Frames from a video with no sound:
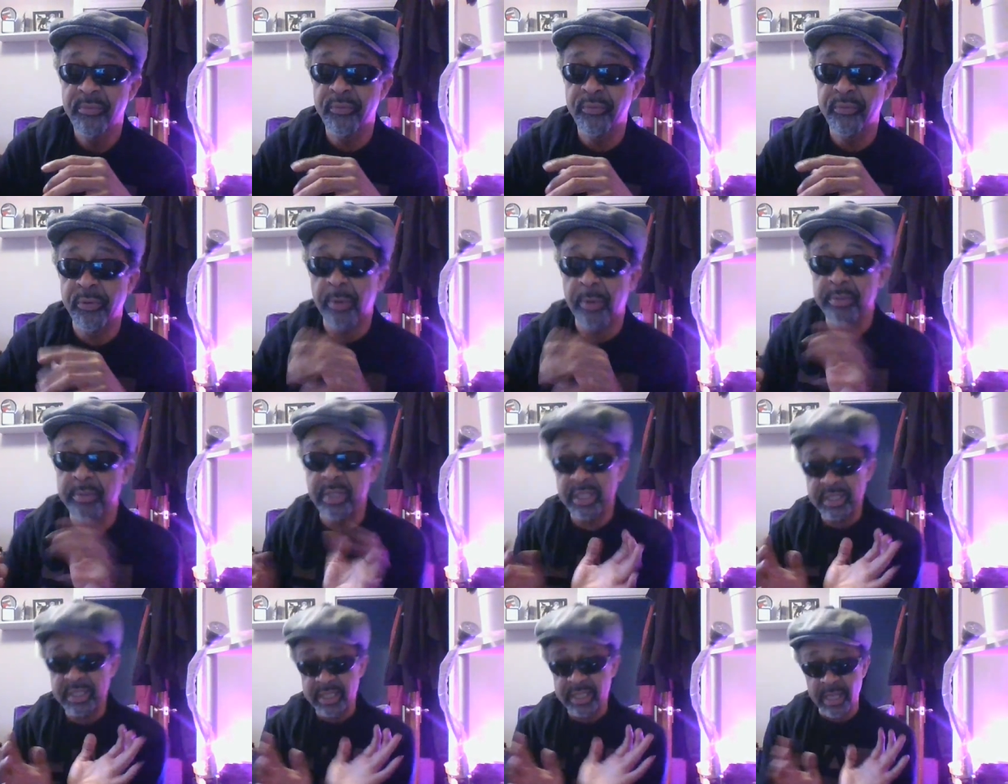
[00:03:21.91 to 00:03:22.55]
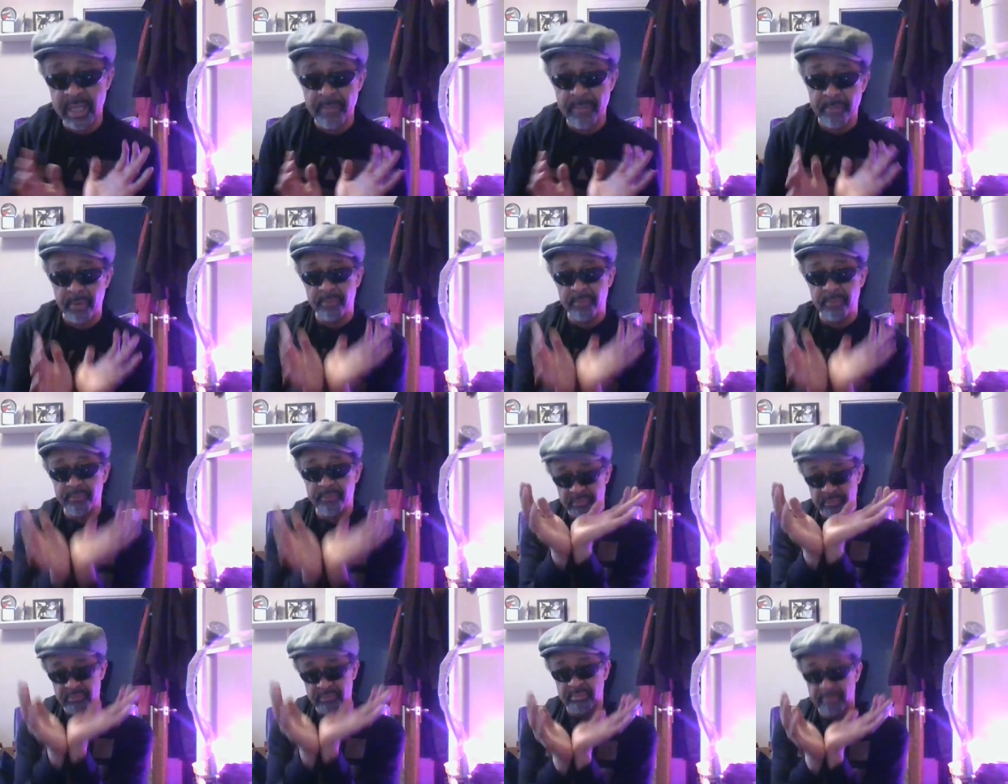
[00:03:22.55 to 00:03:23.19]
from the tip
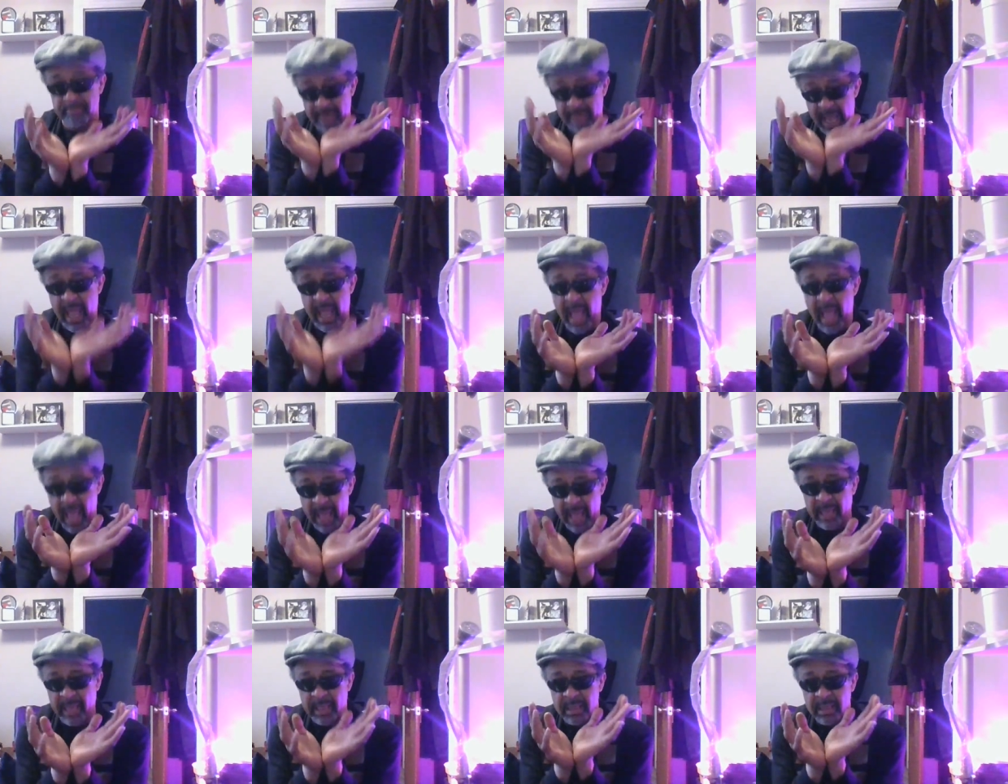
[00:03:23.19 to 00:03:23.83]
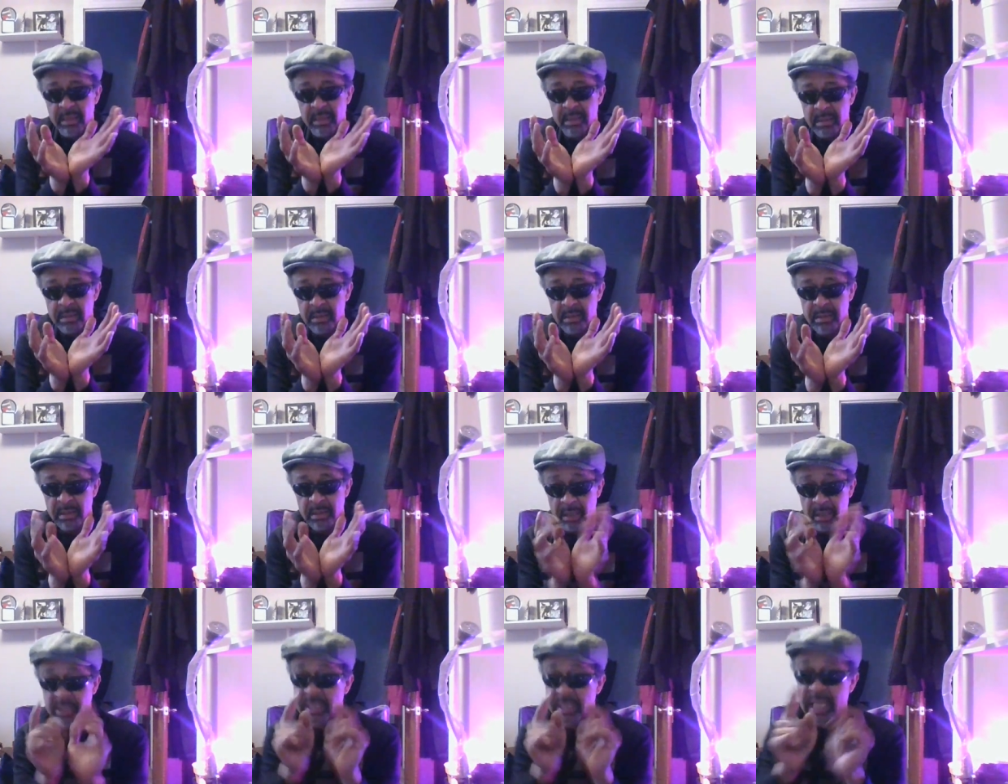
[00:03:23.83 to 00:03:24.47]
of Manhattan,
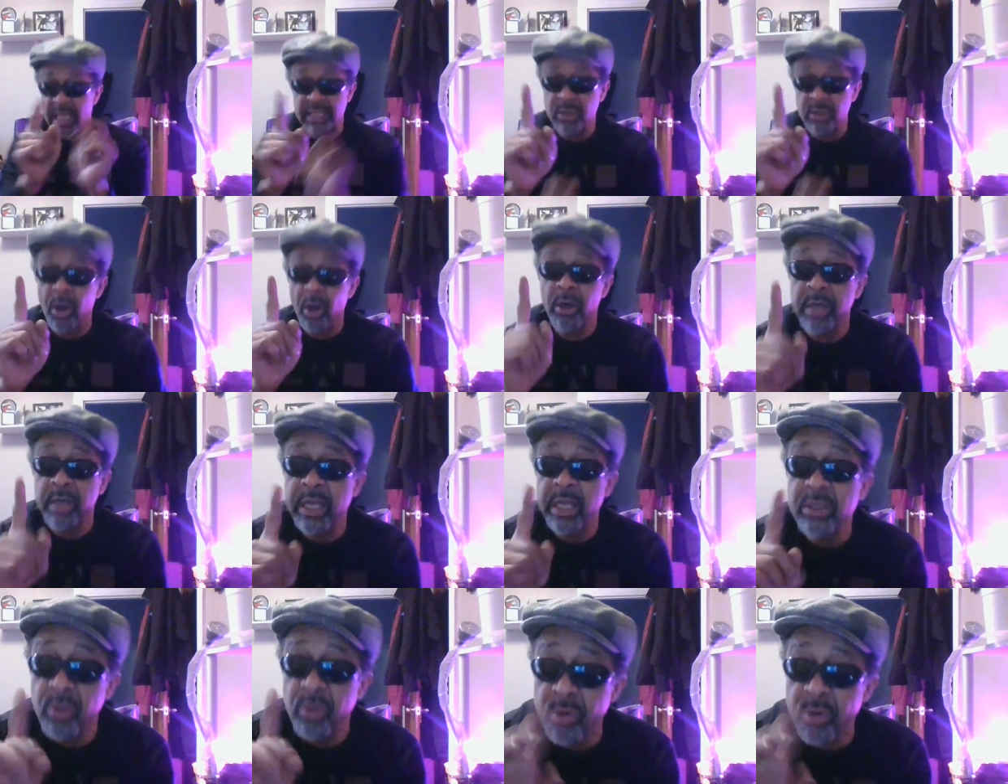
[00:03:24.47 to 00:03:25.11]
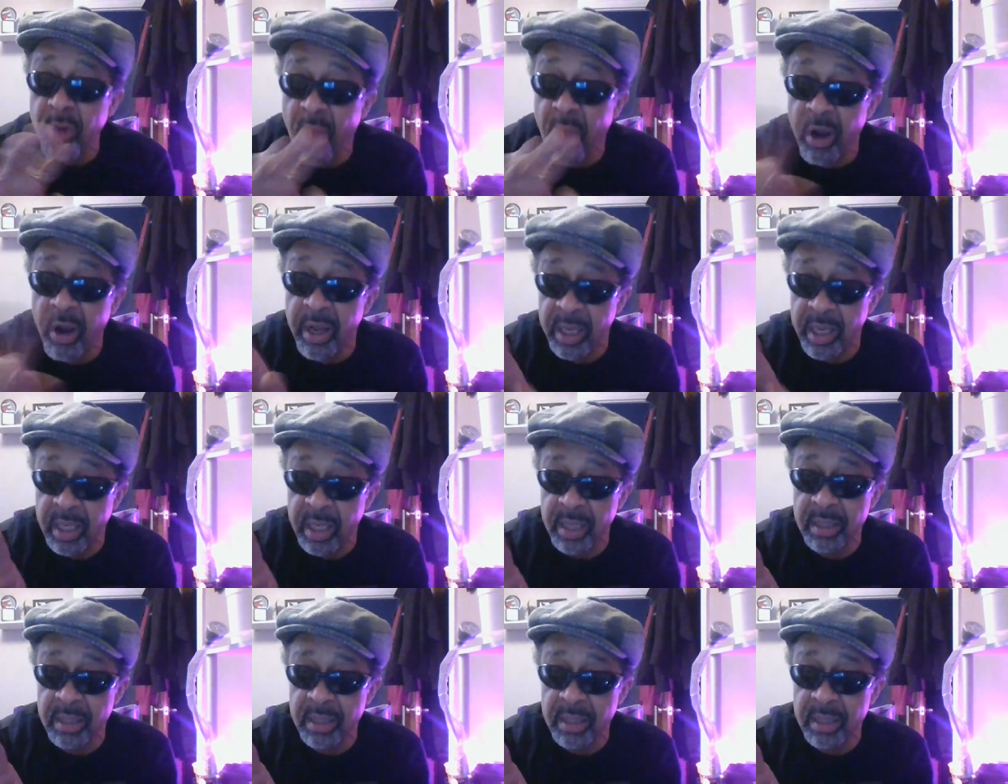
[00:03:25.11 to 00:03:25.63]
because that's only New York.